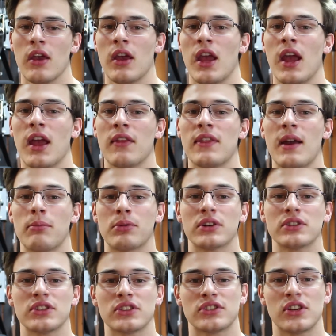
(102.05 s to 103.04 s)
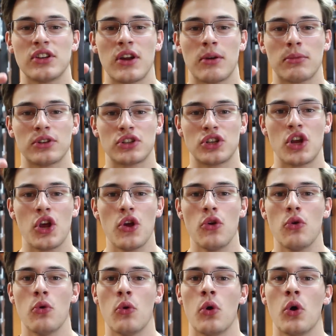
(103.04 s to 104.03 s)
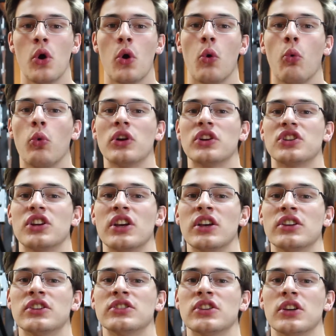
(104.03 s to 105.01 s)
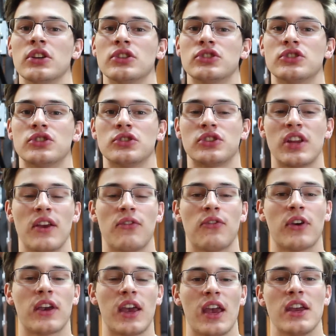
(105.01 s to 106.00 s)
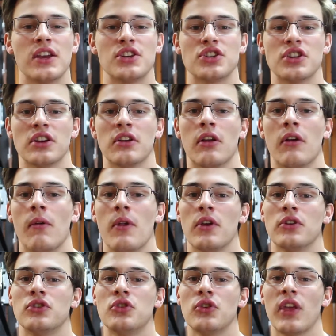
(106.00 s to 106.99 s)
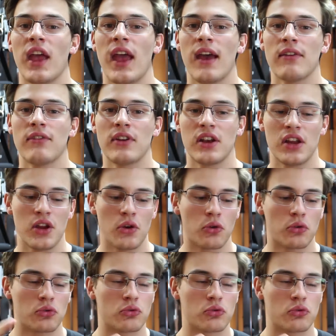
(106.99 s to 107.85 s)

And that brings us to number two, which is certification. Do they have any...